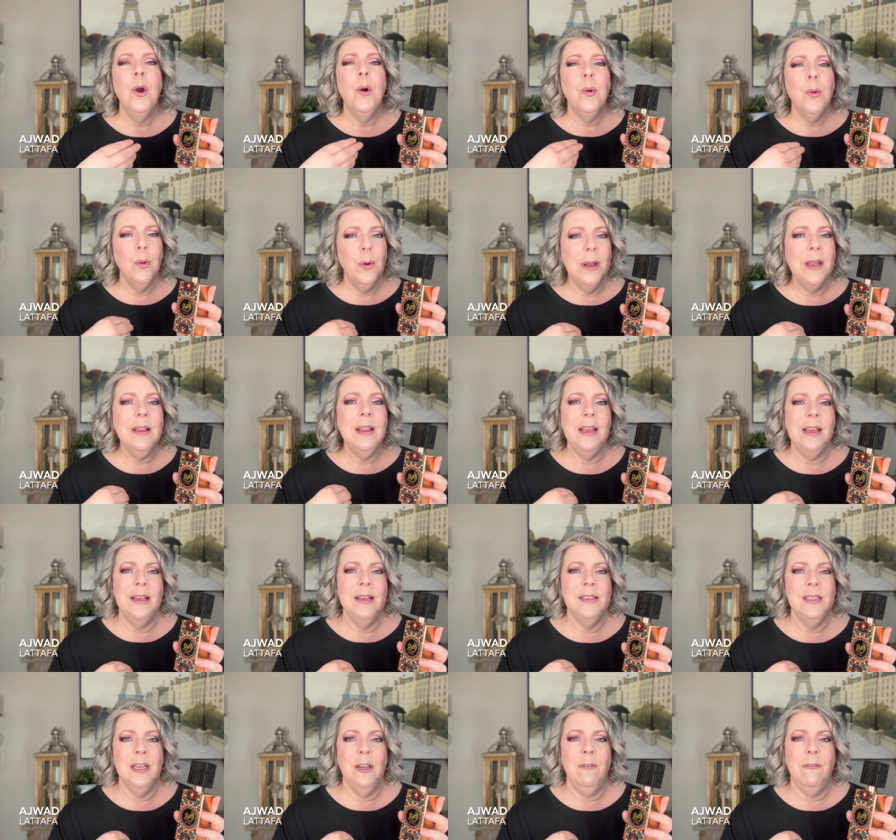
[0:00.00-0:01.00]
really
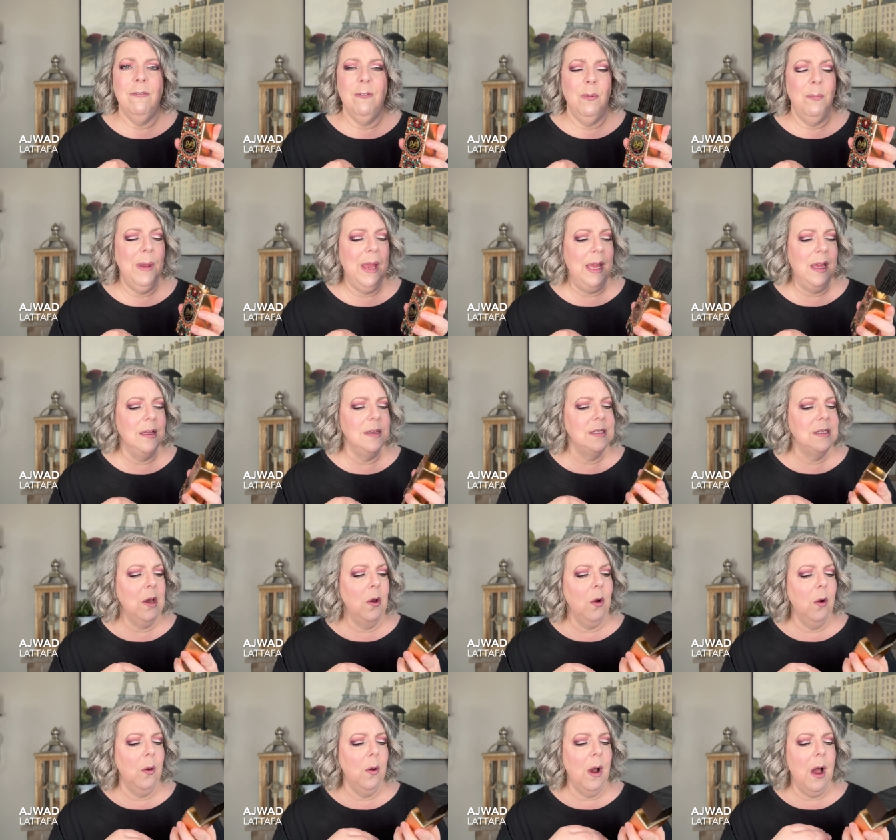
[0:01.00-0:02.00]
isn't for me.
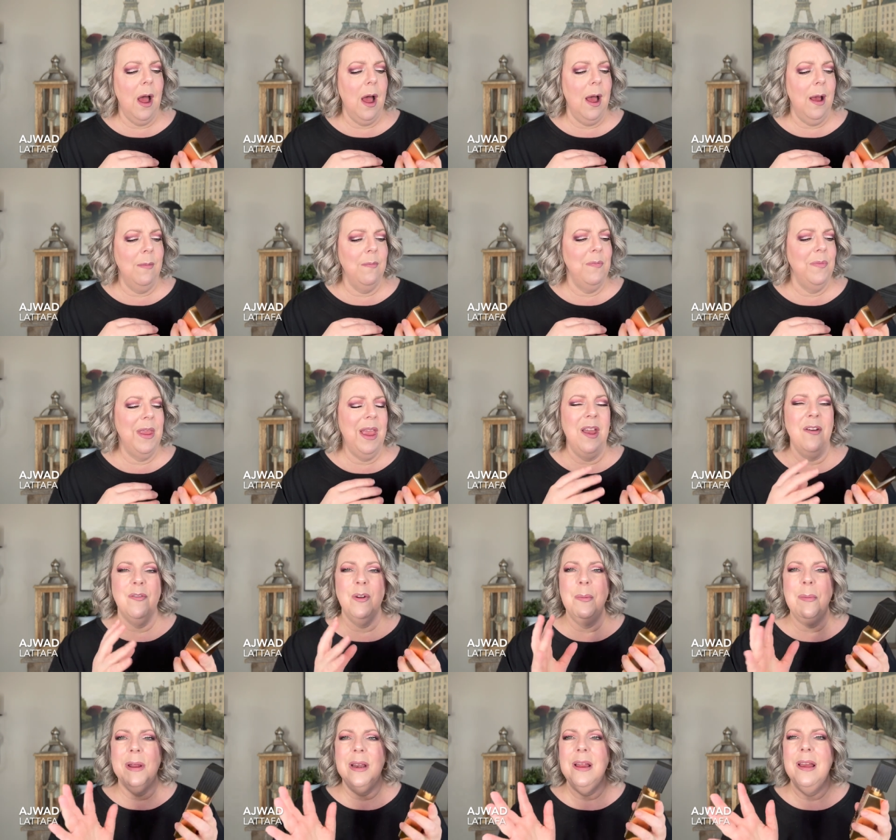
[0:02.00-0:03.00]
So um,
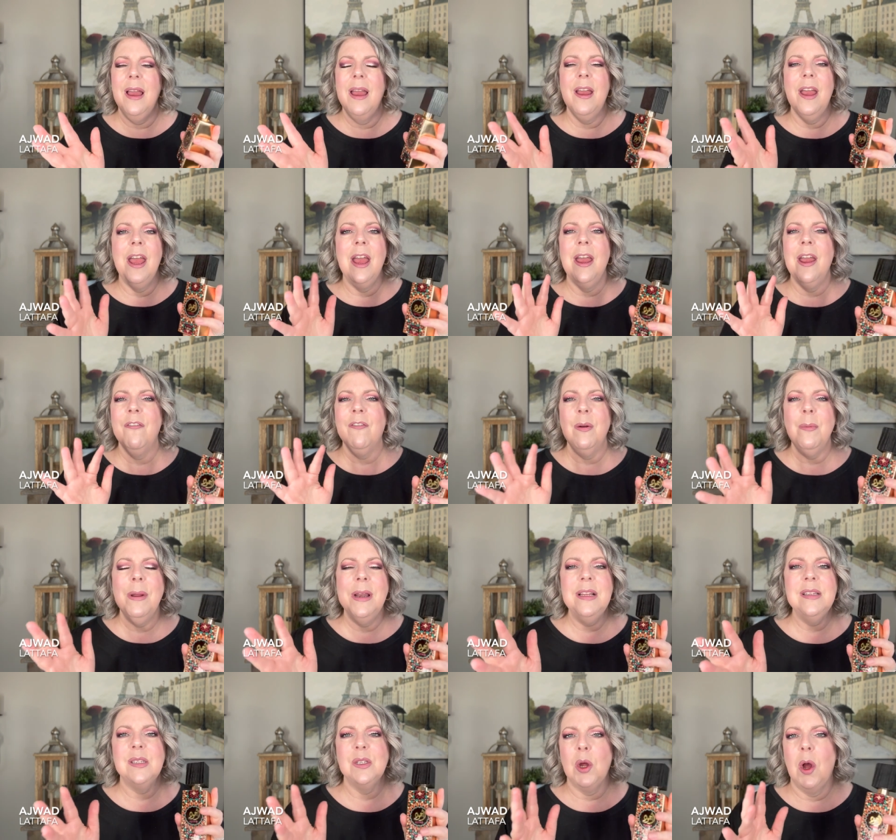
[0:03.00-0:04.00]
everybody,
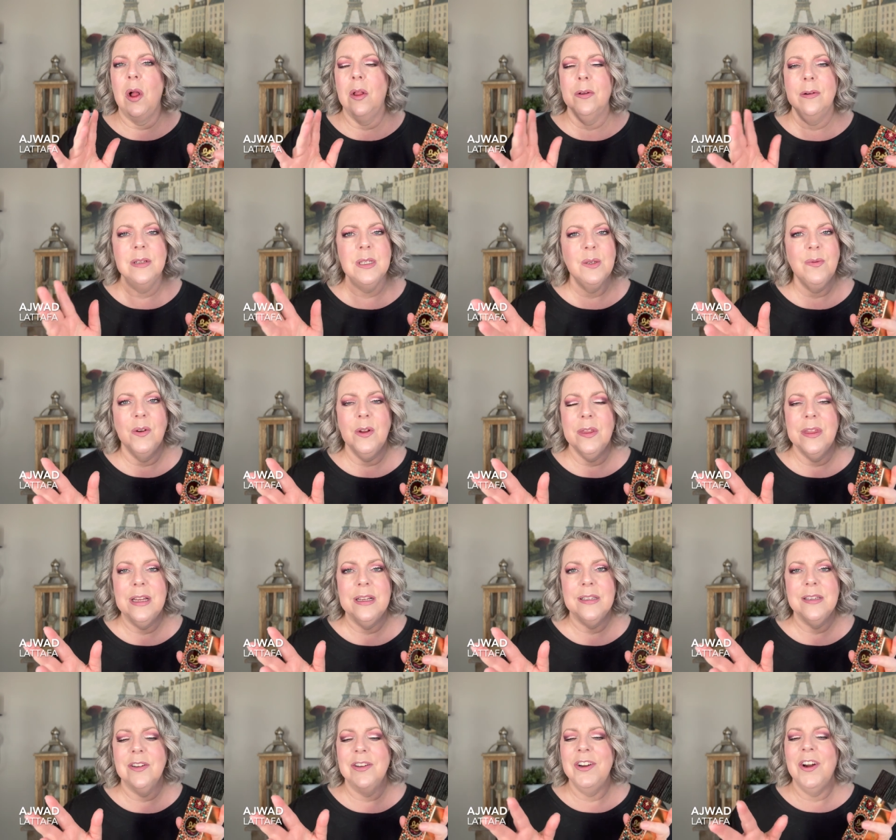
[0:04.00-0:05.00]
everybody's tolerance for
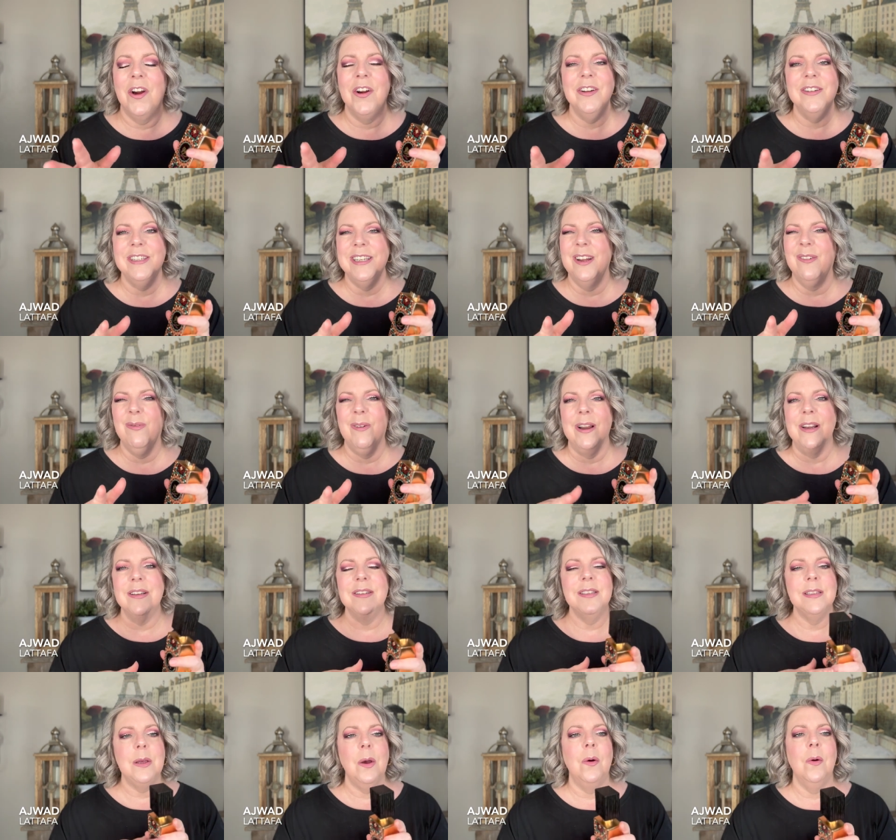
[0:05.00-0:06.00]
things are, are, different.
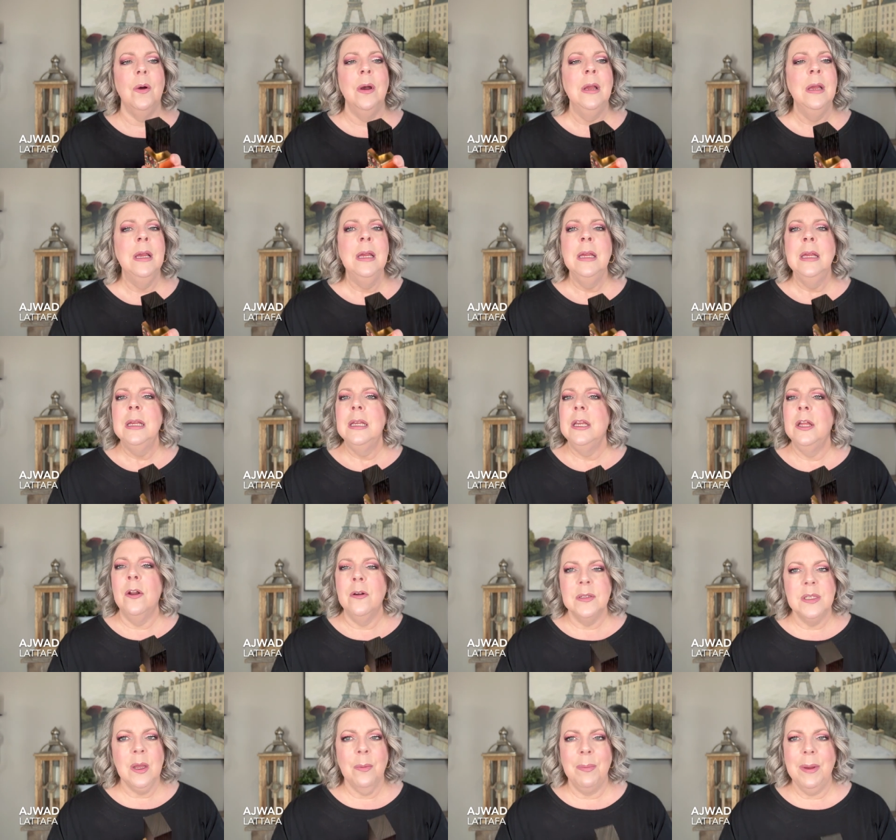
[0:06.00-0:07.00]
So, you
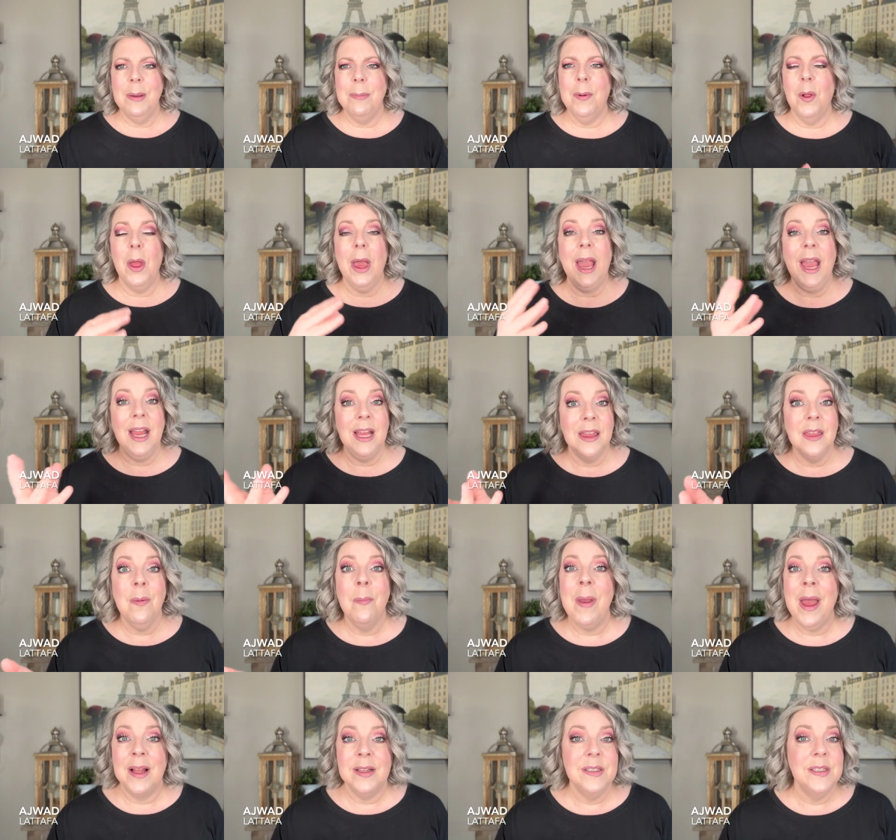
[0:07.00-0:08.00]
know, some people hate the
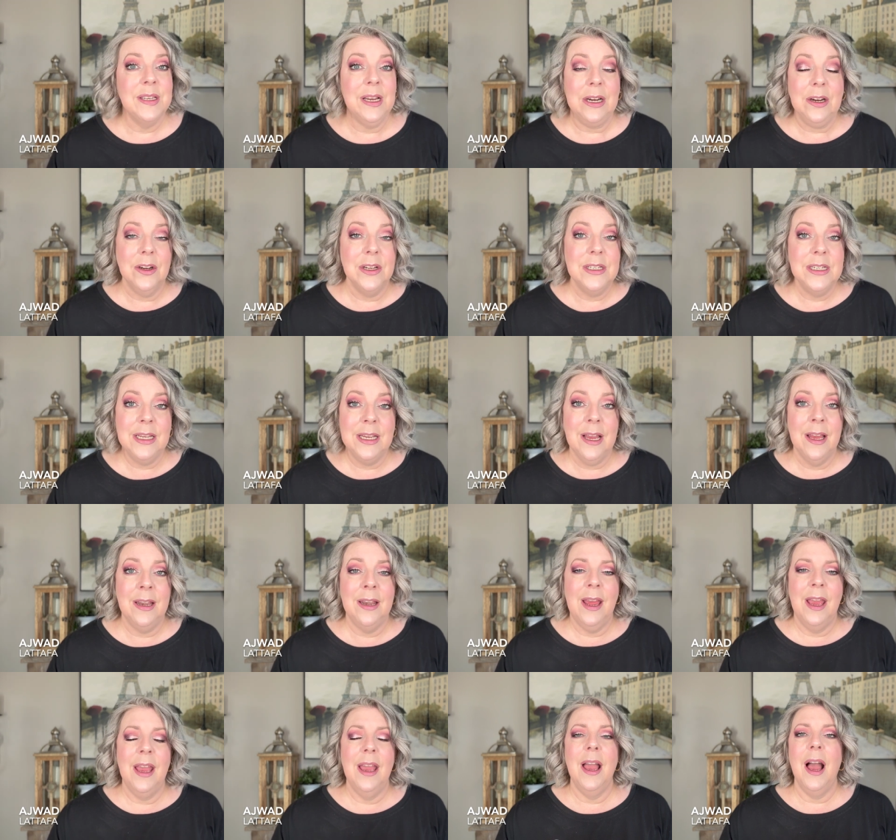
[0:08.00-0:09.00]
Mancera
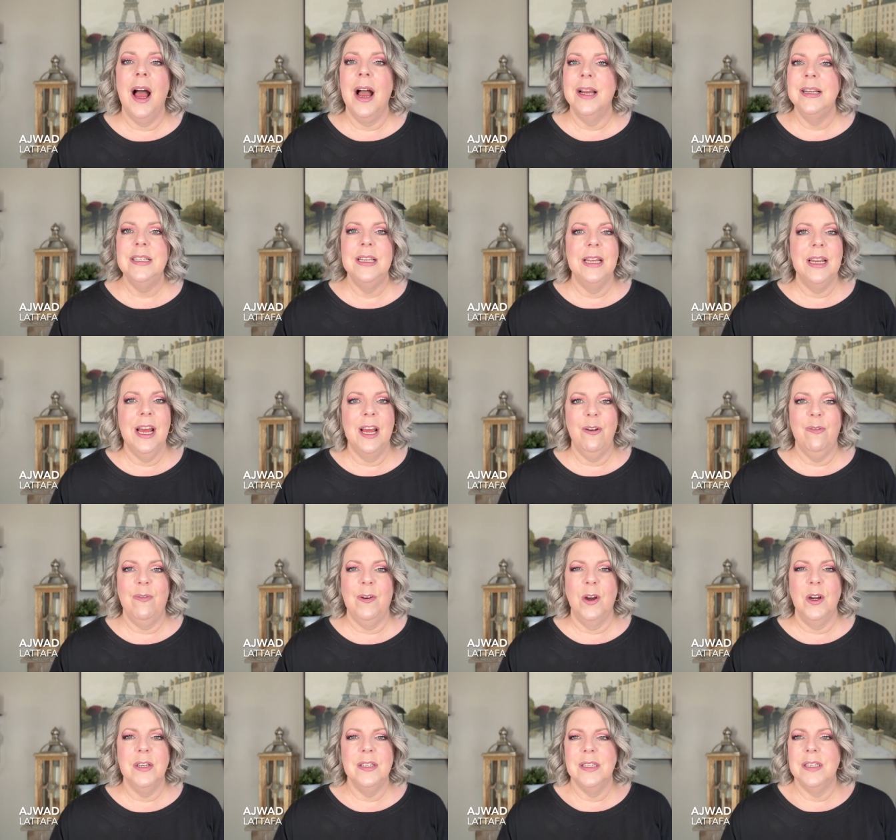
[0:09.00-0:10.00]
DNA. I did at
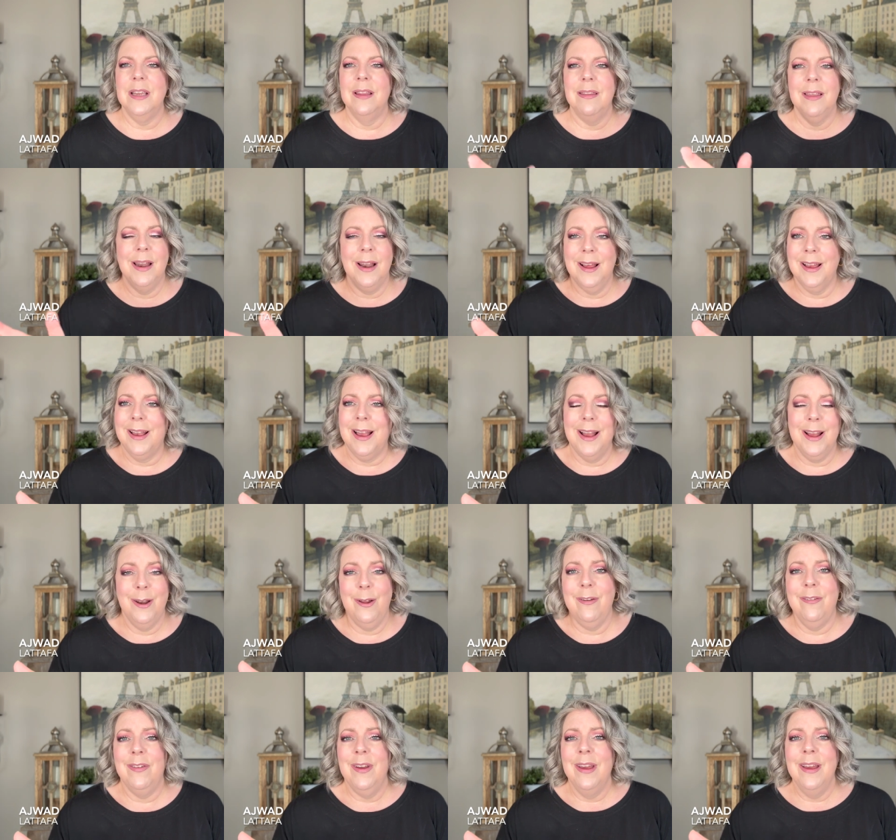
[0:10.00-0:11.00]
first, and then I kind
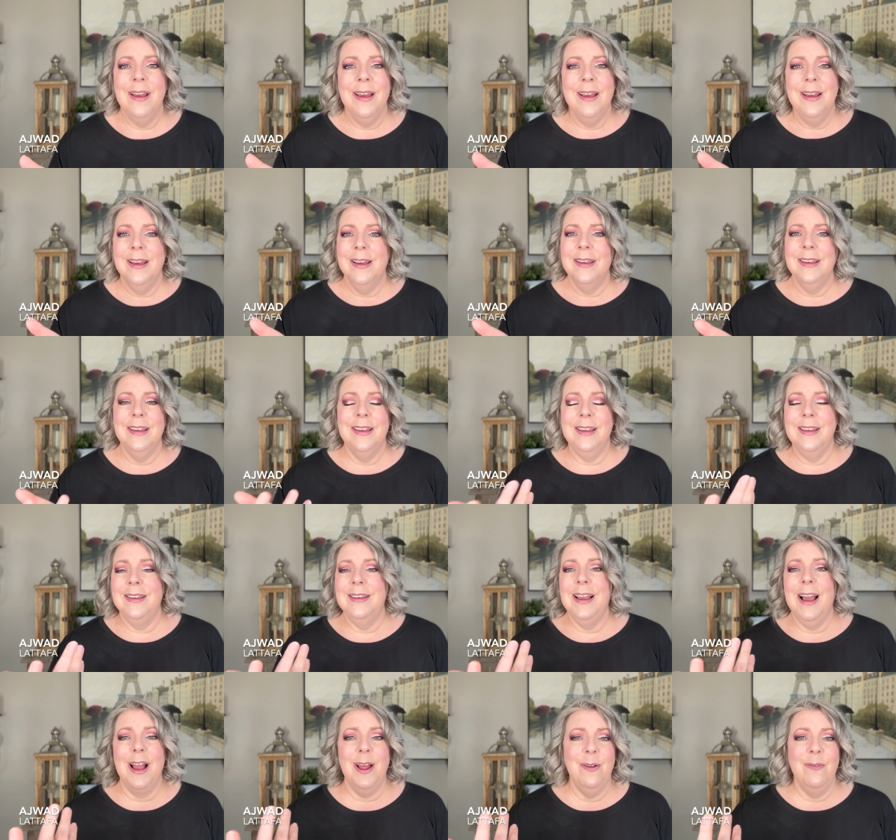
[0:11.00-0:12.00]
of,
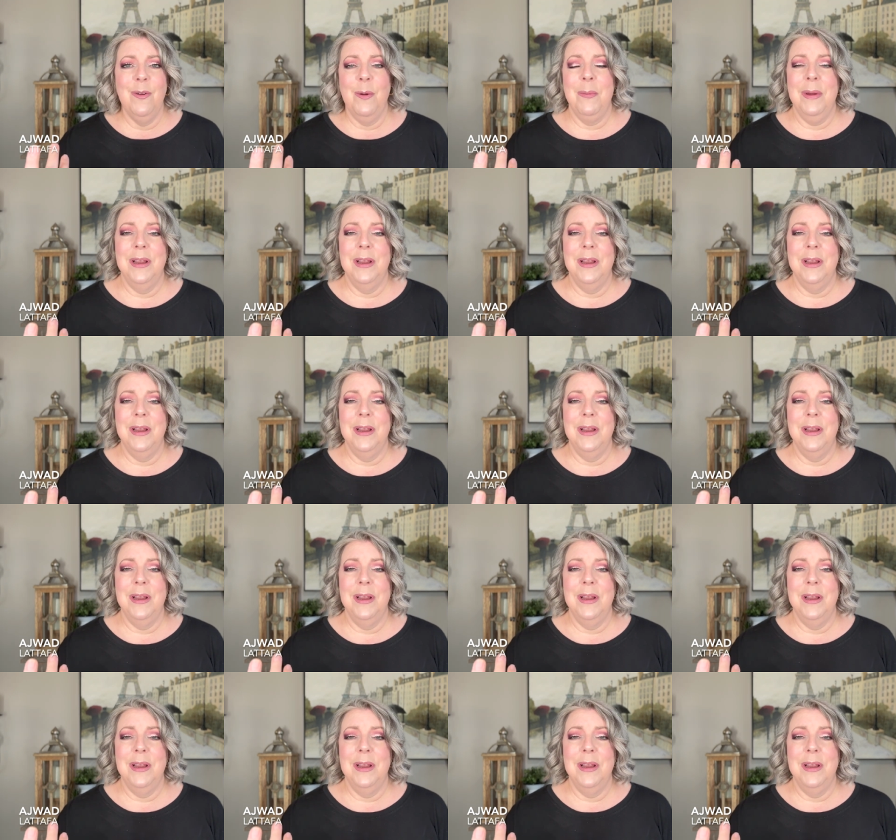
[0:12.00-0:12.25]
kind of am